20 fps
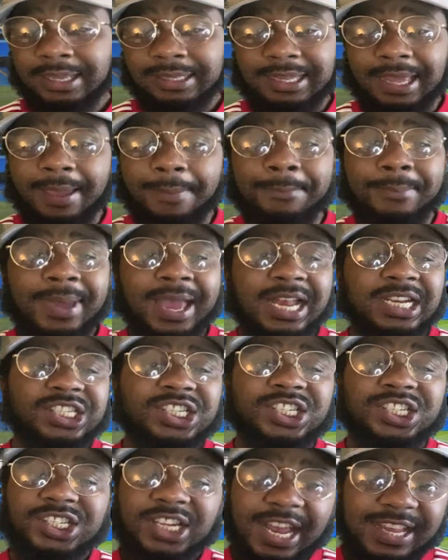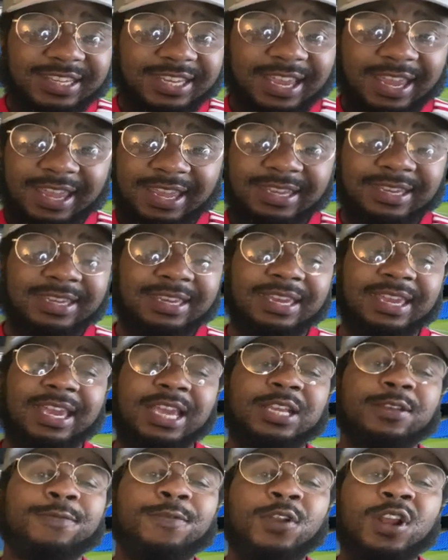that Manchester
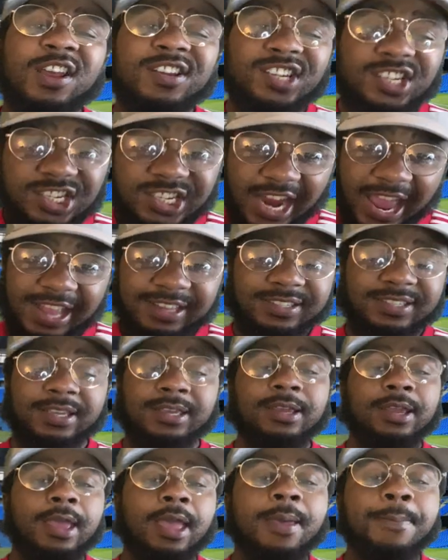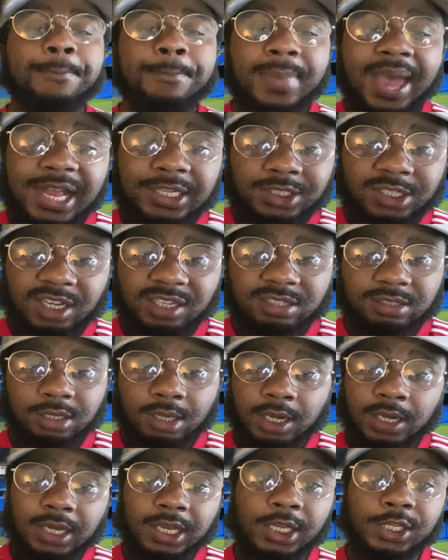is full of shit and
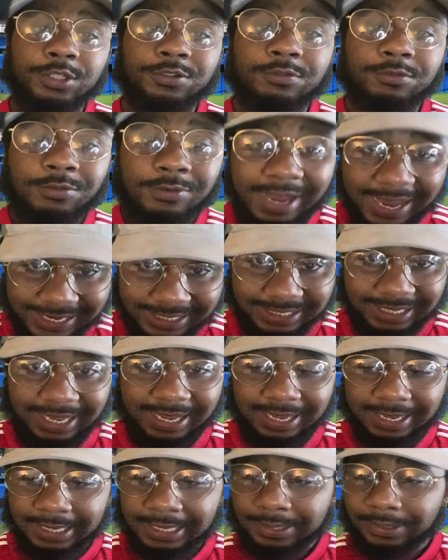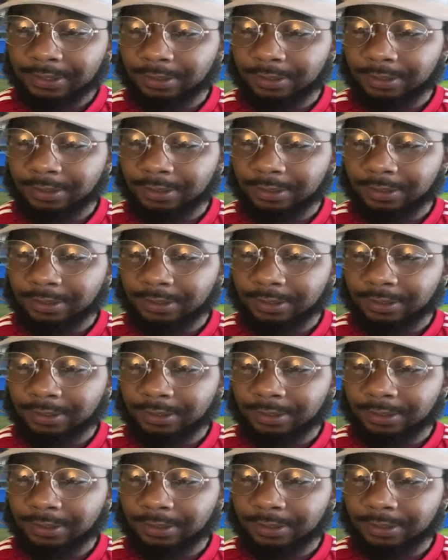Manchester is red, yeah?